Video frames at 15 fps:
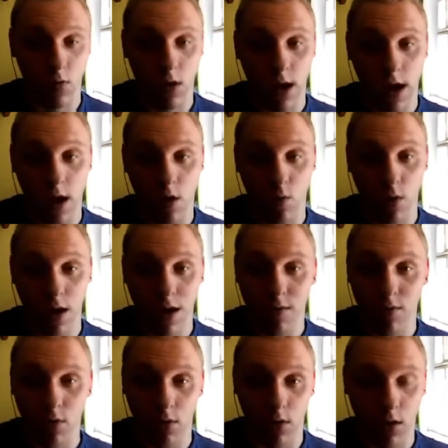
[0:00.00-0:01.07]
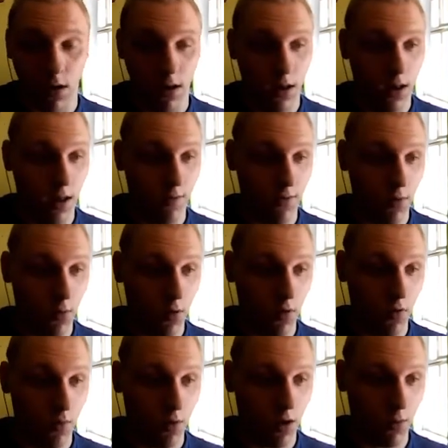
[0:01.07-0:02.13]
However, if I'm going
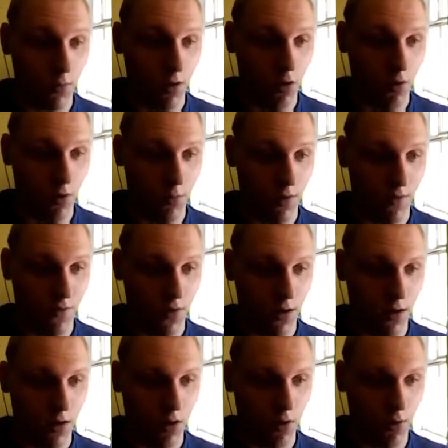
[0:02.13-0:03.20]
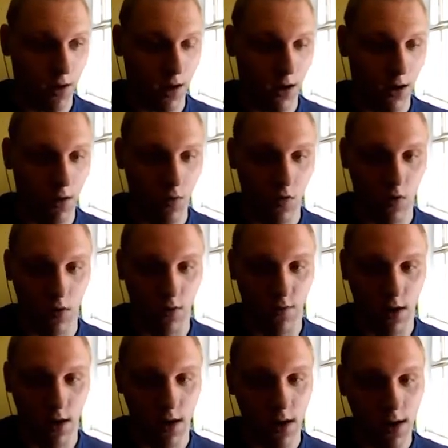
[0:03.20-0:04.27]
to recommend you a method that you can use to
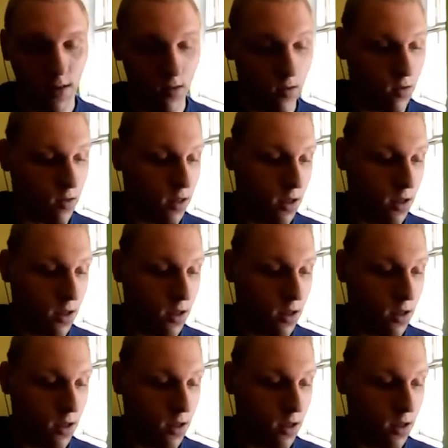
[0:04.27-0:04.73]
define colors,